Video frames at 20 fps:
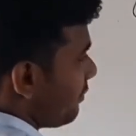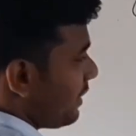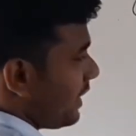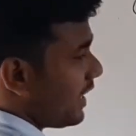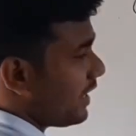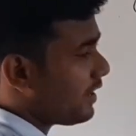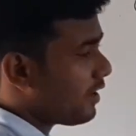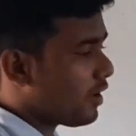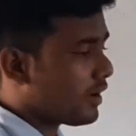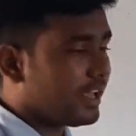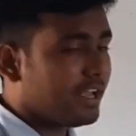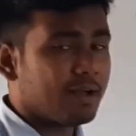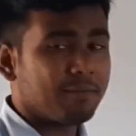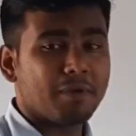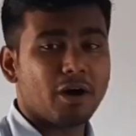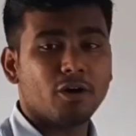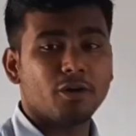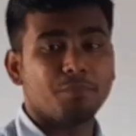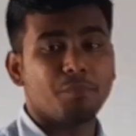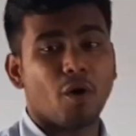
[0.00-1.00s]
we are talking
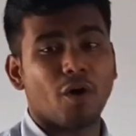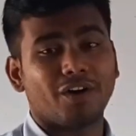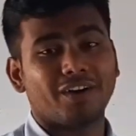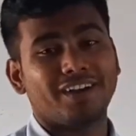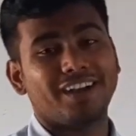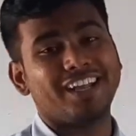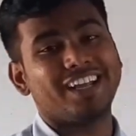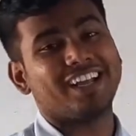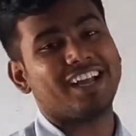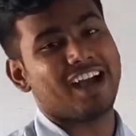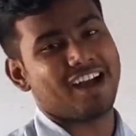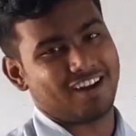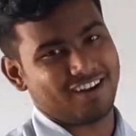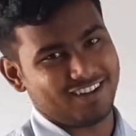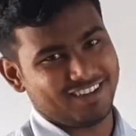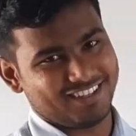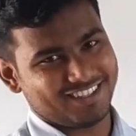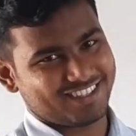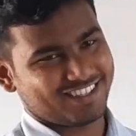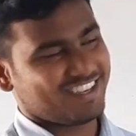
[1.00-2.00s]
about botanic
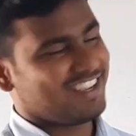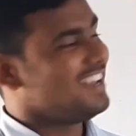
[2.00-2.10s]
gardens,